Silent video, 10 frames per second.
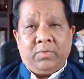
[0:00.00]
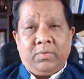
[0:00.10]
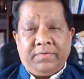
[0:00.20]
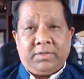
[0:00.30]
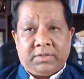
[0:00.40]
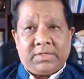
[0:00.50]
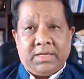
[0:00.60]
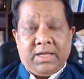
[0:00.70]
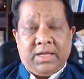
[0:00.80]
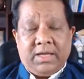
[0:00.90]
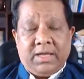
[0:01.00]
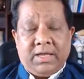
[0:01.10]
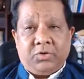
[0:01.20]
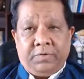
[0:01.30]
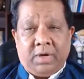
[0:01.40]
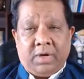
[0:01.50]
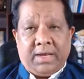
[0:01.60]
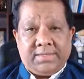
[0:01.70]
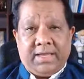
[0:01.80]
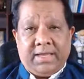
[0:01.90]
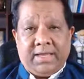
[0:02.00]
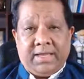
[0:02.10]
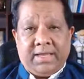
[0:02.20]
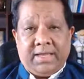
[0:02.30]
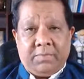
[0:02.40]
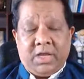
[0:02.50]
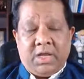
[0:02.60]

difficult to visualize the image.